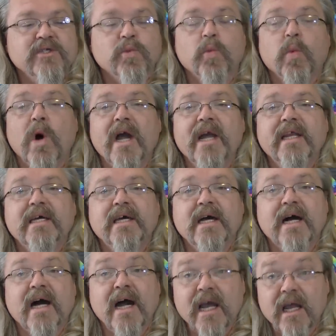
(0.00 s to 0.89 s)
White
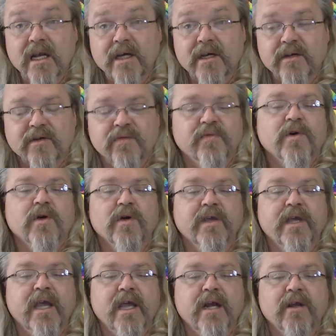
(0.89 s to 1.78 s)
Island
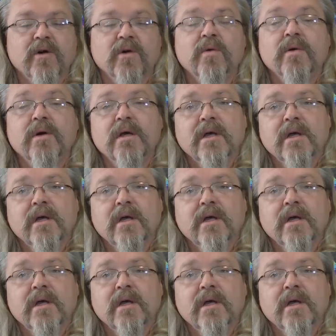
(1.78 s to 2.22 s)
volcano.